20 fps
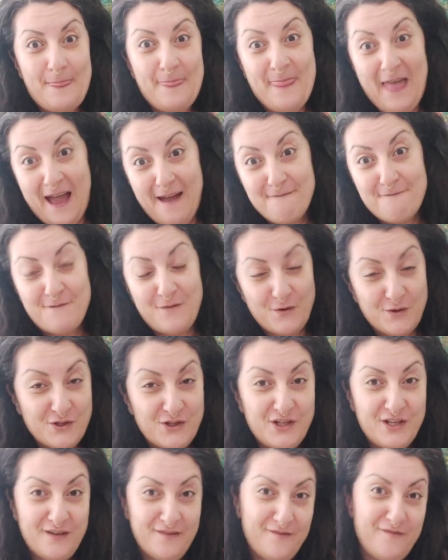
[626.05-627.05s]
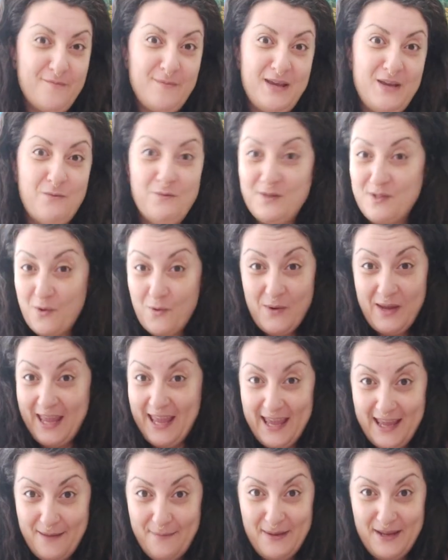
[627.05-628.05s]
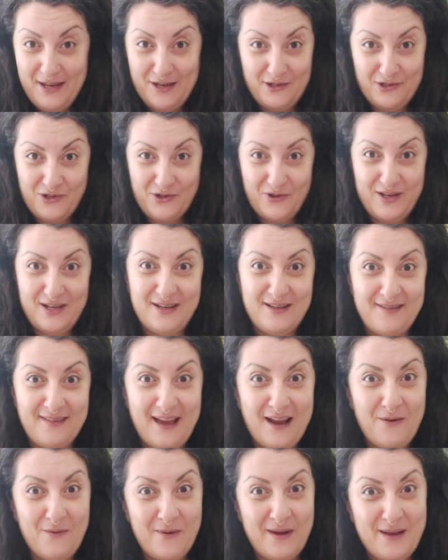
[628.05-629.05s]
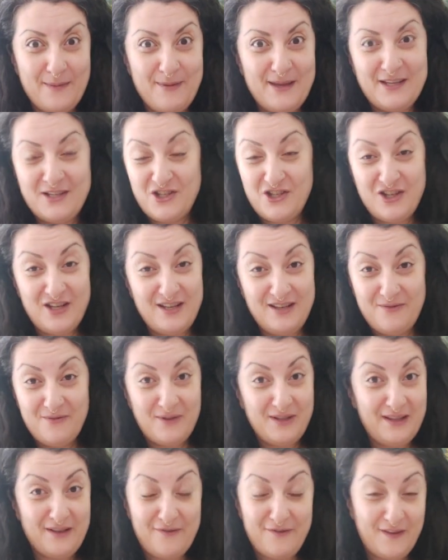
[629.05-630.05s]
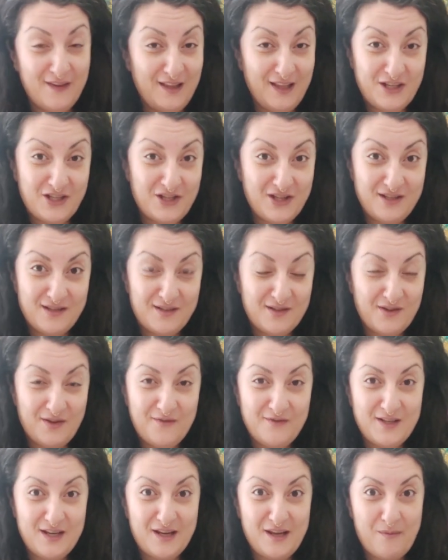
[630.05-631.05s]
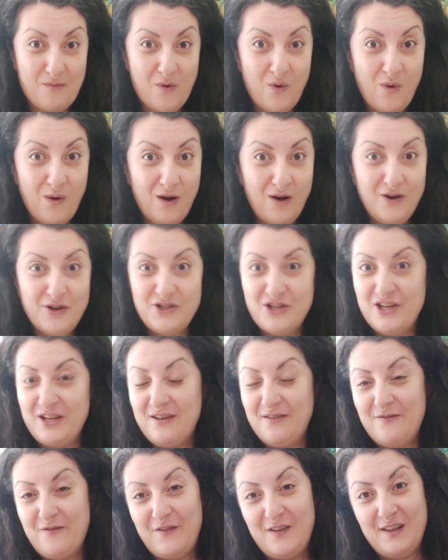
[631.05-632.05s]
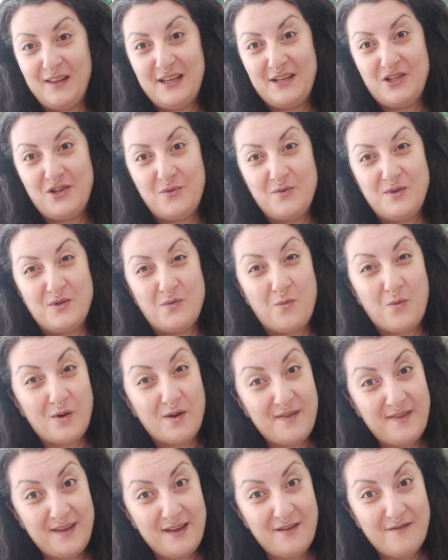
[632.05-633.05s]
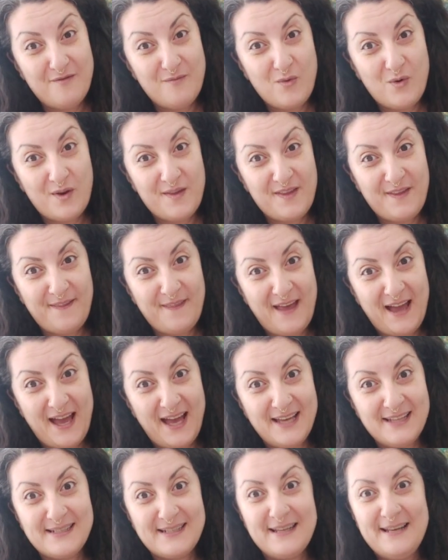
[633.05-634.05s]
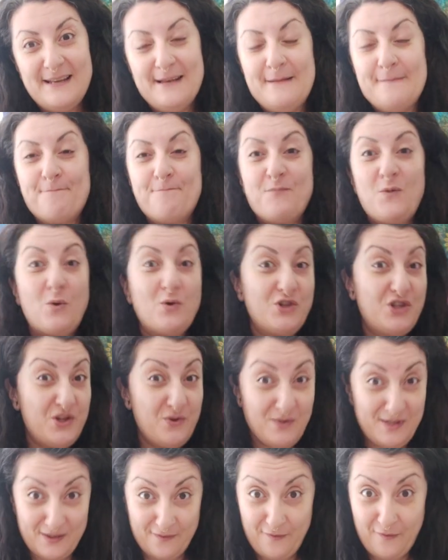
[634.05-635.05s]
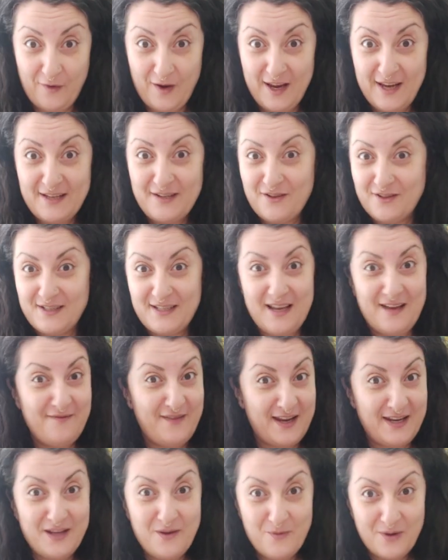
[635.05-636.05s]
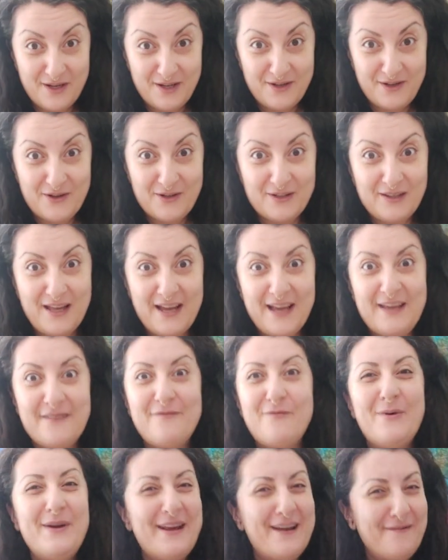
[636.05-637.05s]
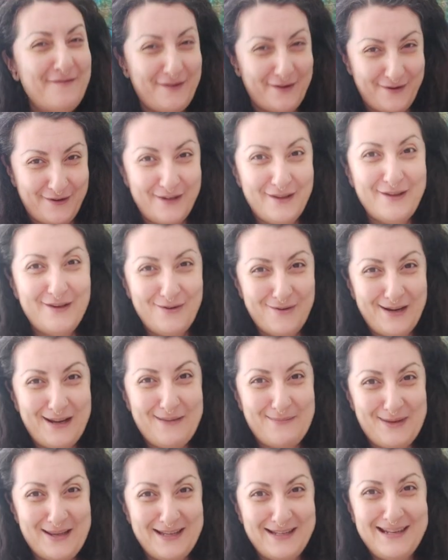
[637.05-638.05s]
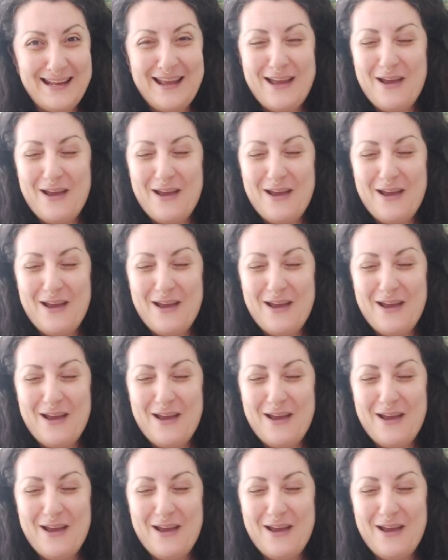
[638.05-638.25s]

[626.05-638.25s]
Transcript: That version of me was okay being treated that way because she didn't really feel like she deserved any more, or she didn't feel like she was worthy of more than that, or she was afraid not to have anyone in her life, whatever. You know what I mean?